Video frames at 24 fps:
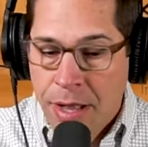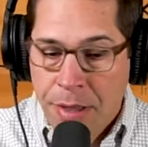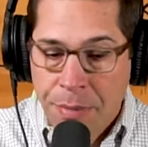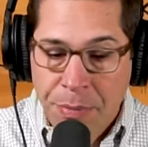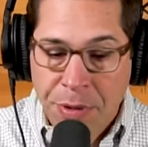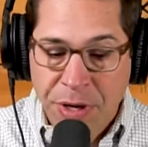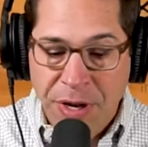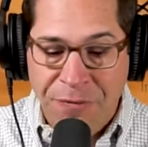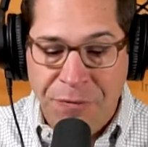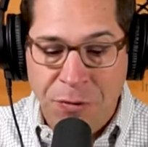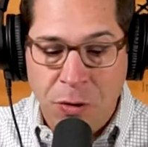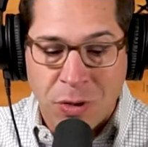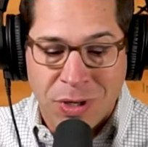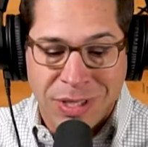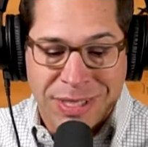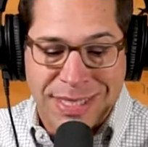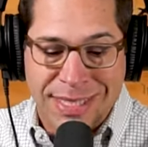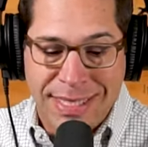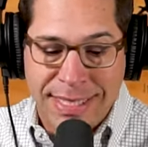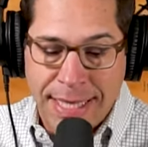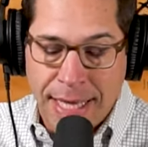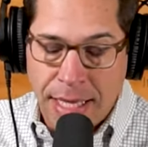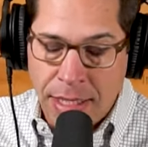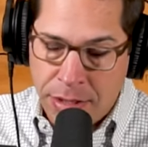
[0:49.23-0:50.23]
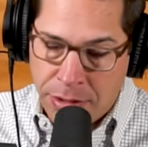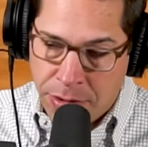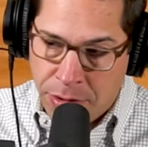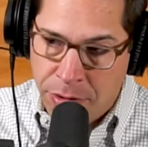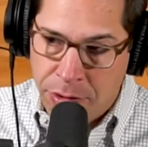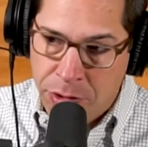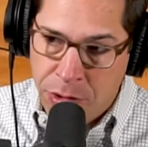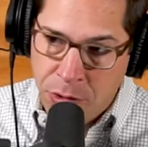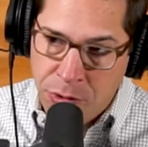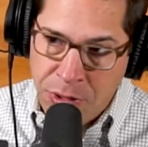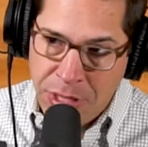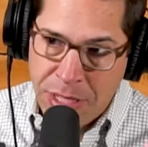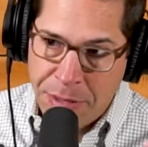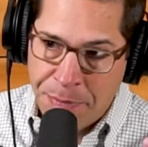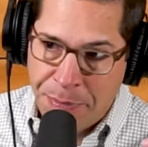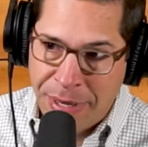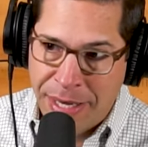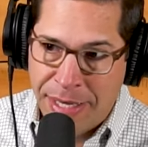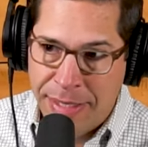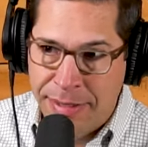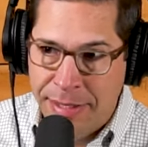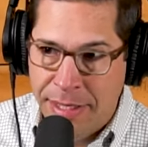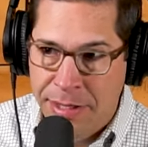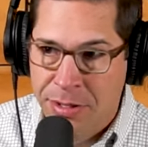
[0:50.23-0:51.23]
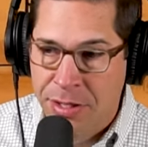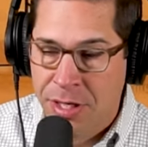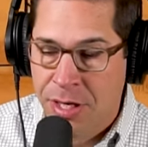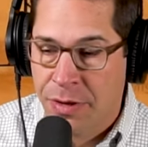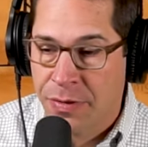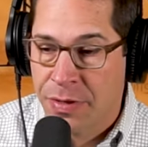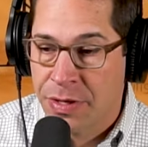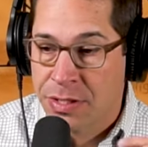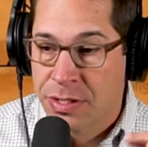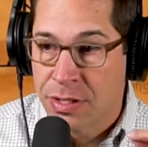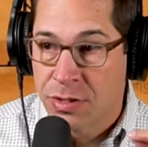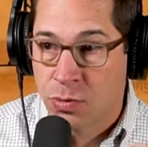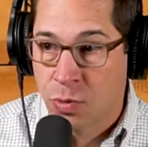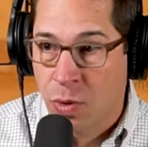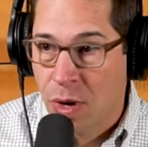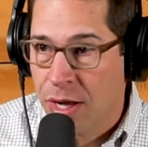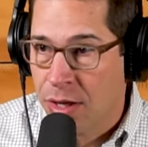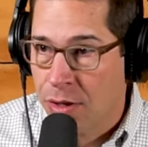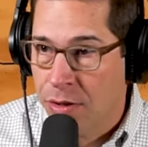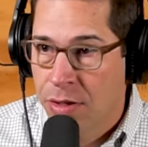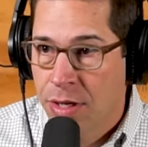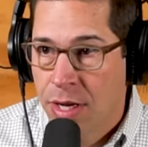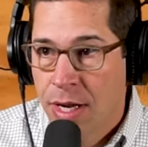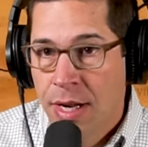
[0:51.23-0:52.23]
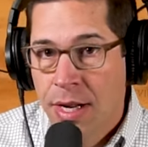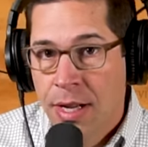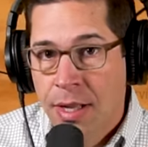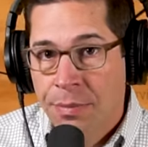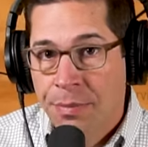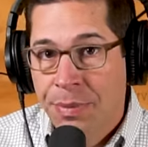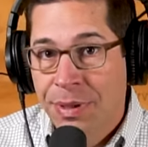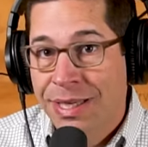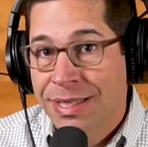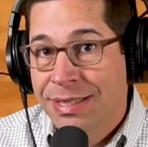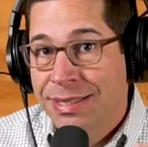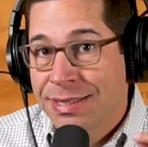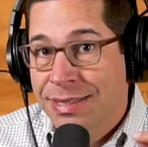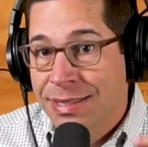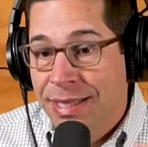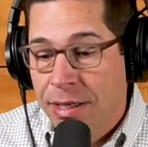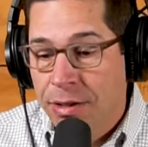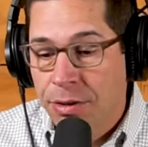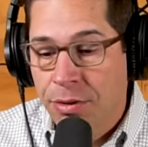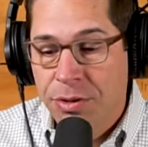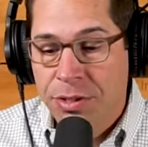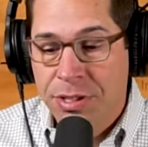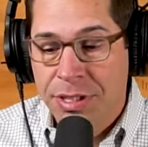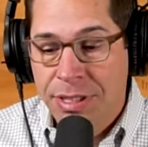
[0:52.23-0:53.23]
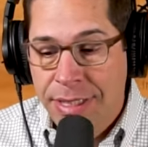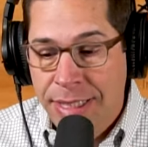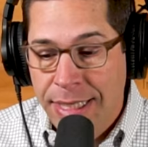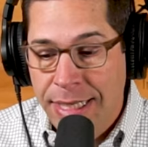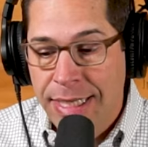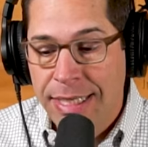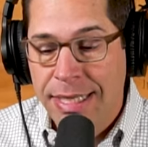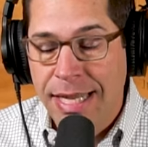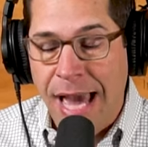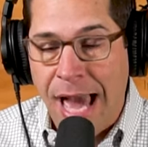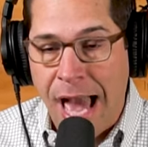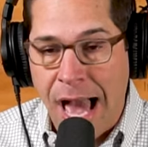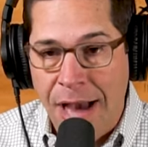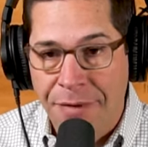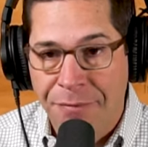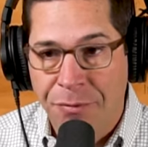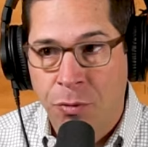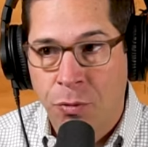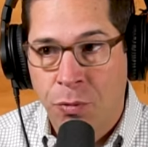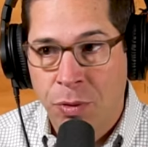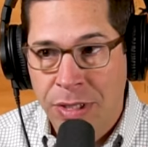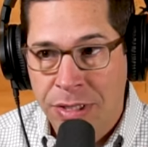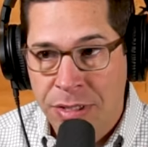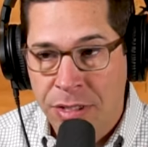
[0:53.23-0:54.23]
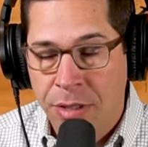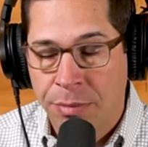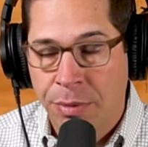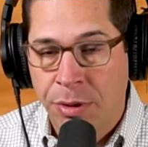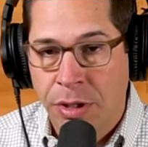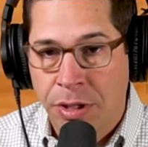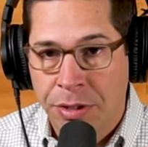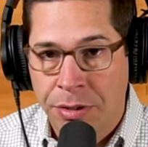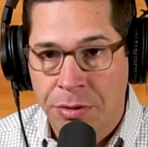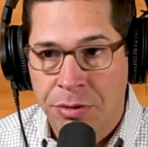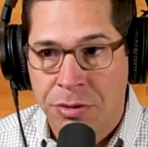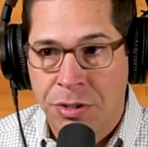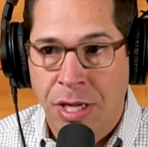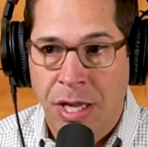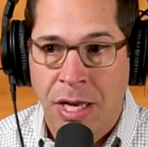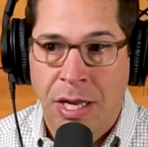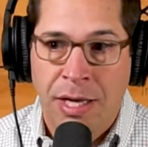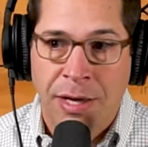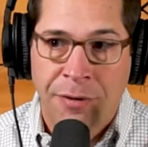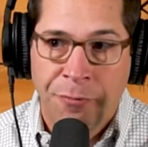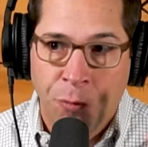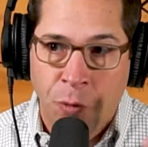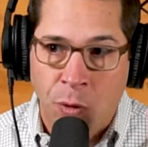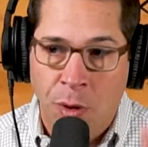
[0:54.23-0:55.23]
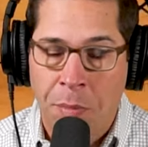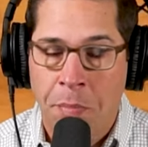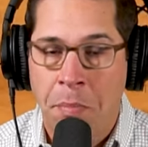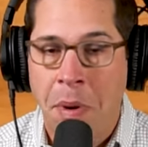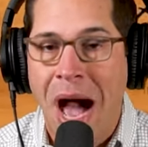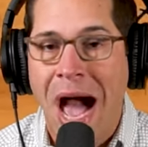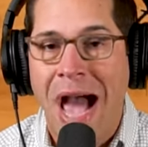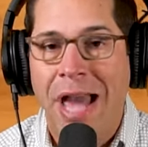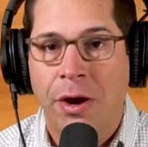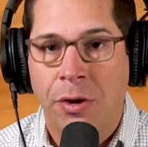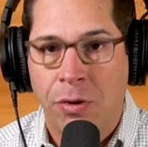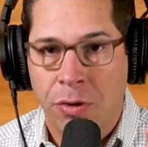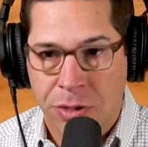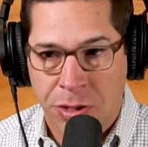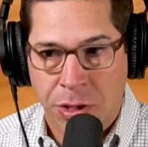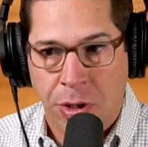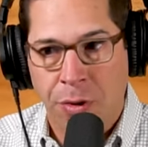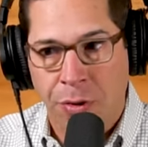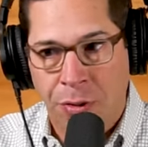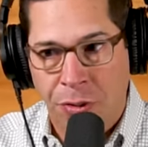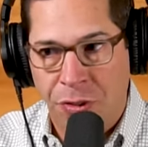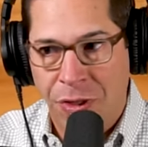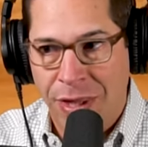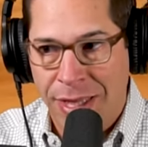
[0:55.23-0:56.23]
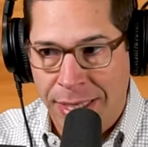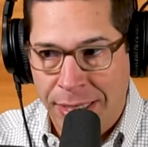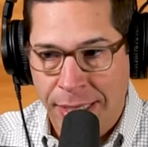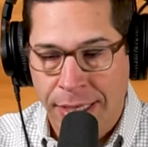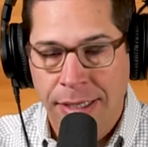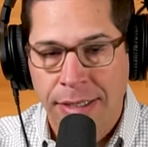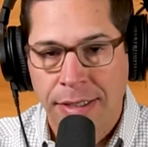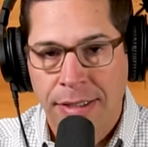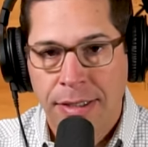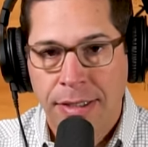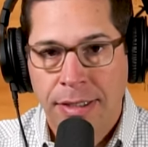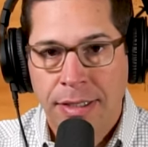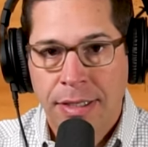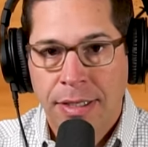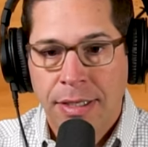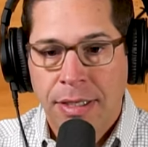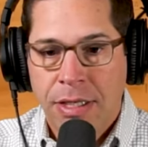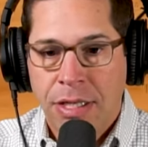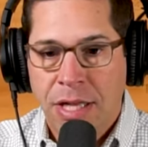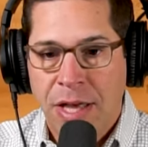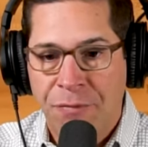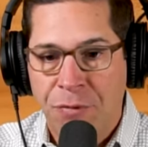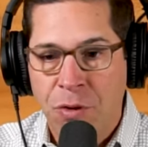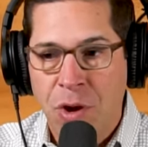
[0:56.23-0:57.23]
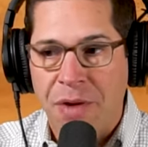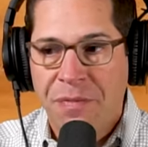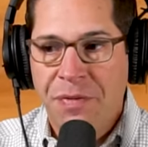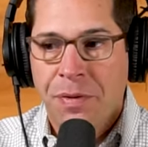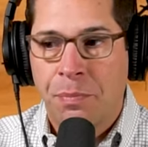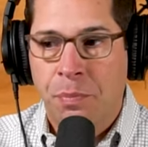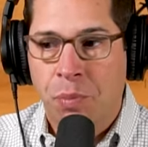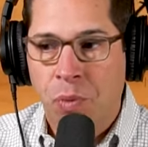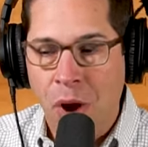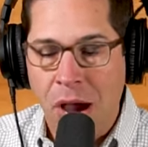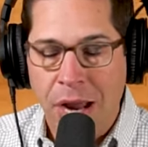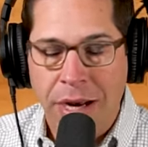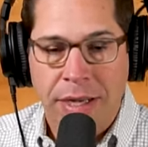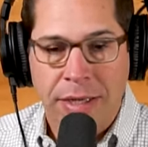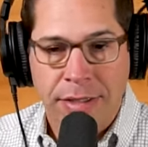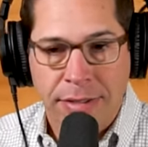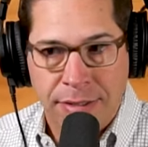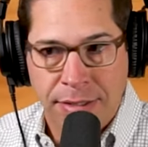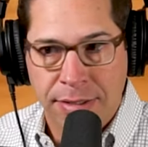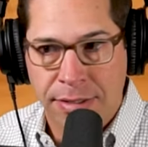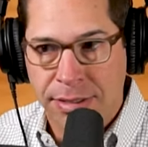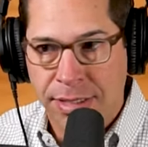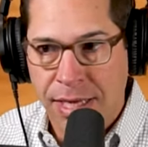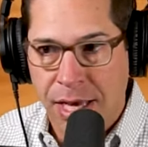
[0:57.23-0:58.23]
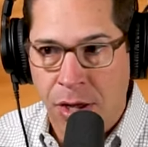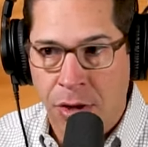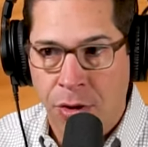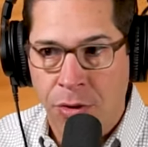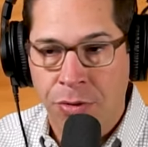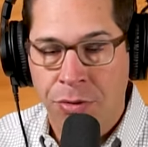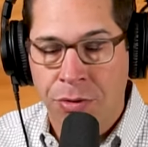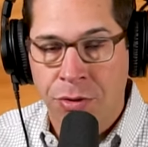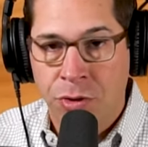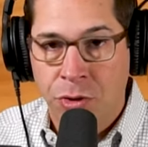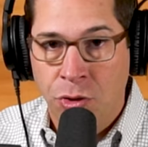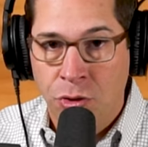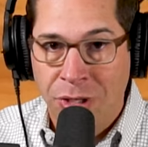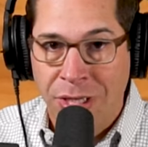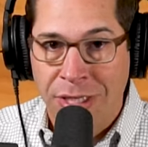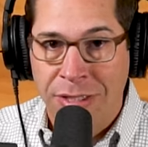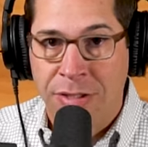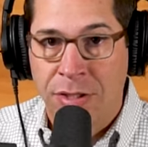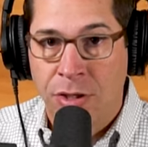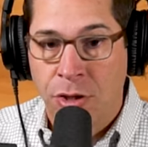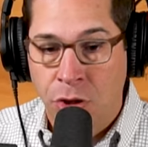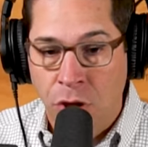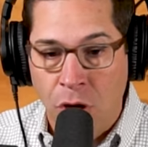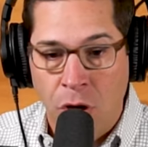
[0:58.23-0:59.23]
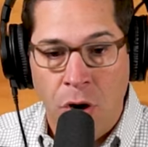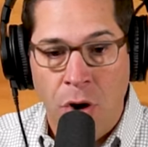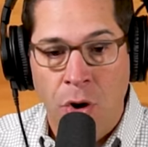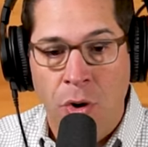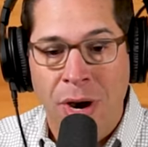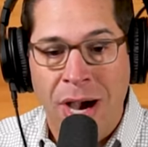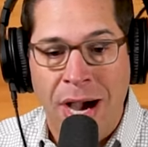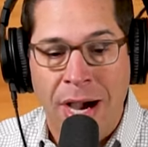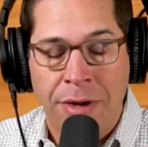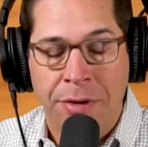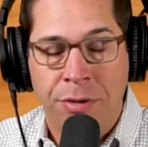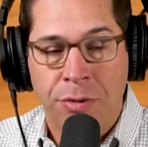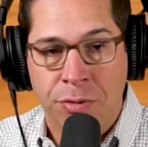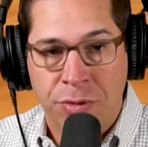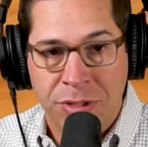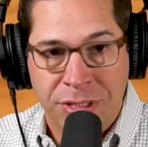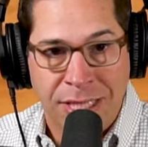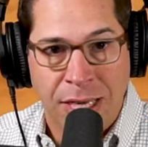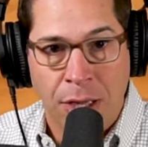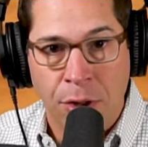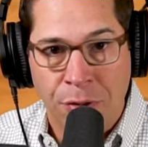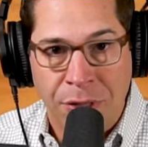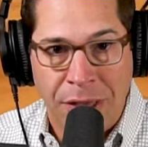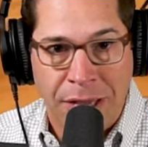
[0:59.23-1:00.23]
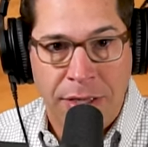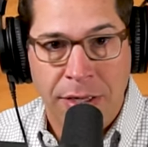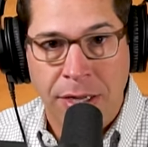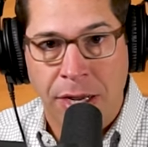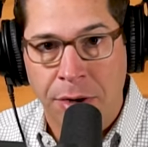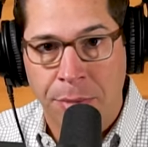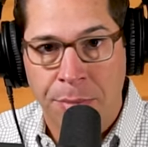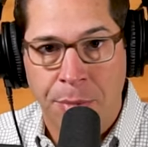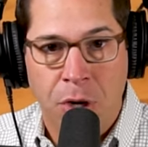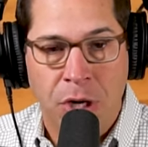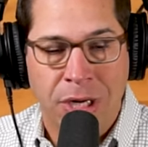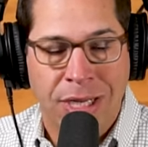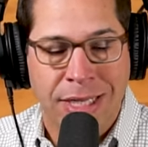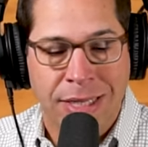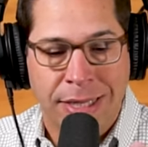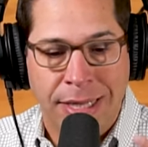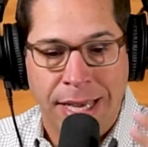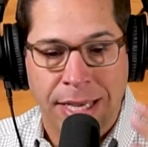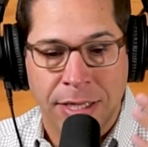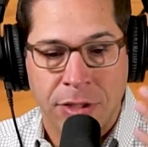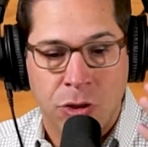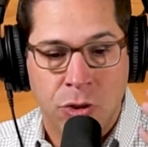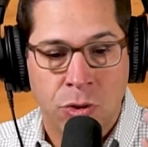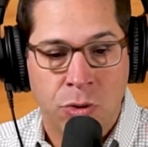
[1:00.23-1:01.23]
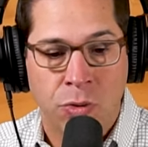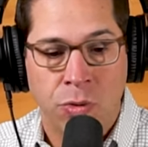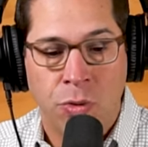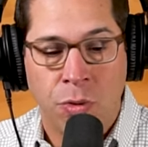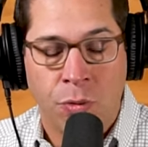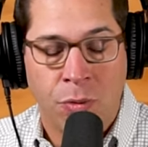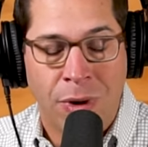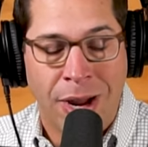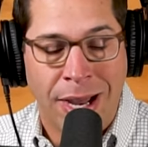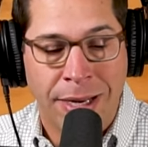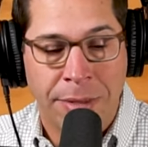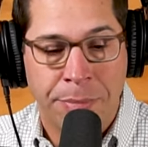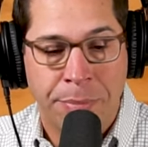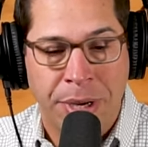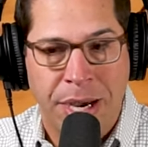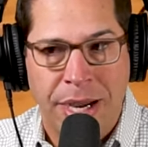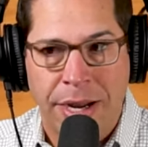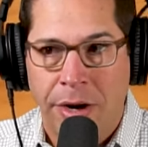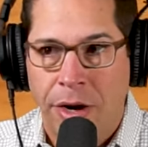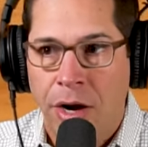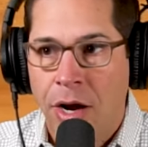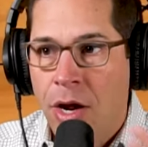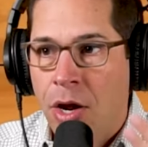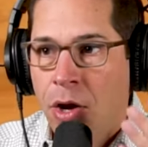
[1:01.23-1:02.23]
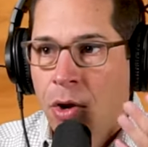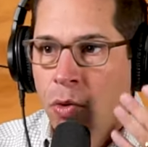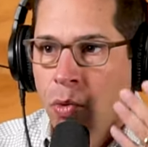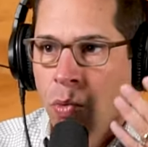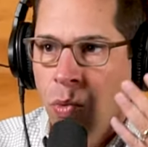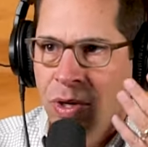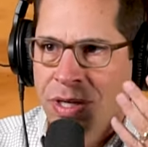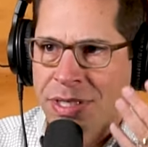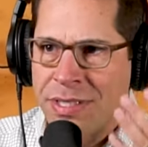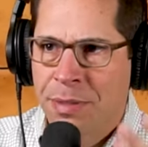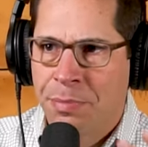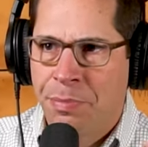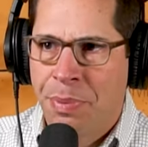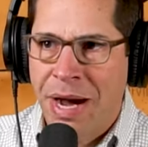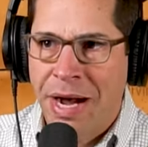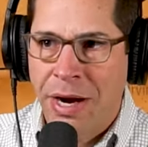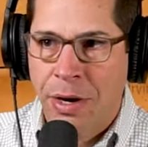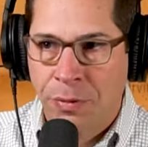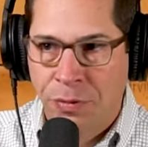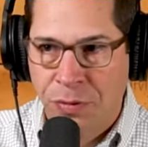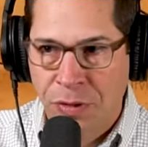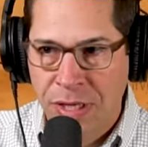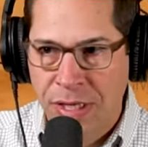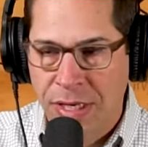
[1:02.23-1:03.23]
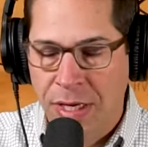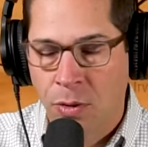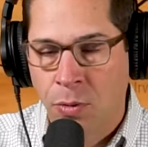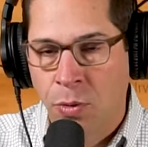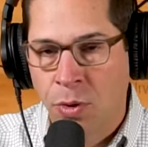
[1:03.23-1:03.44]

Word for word: But if you're a seller, you need to pay attention to this as well because sellers need to have a reasonable understanding of what buyers are thinking. If you have a product to sell, you need to know how to sell that, how to market that to the right buyer. What is a buyer thinking?